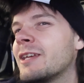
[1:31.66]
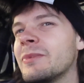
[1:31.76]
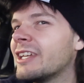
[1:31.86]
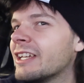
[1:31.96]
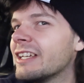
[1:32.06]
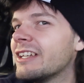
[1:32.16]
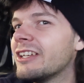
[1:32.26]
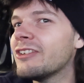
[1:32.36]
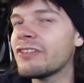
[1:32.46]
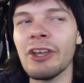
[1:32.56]
it be
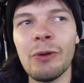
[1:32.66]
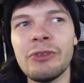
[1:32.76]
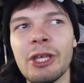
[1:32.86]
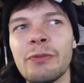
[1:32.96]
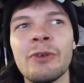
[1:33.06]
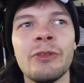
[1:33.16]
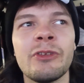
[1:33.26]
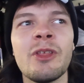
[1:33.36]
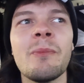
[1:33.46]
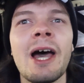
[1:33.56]
so different
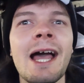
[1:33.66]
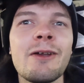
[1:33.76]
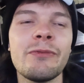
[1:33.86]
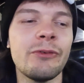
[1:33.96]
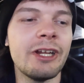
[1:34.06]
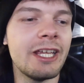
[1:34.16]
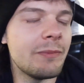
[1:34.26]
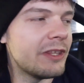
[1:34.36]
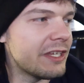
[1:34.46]
to the Mark III? I mean,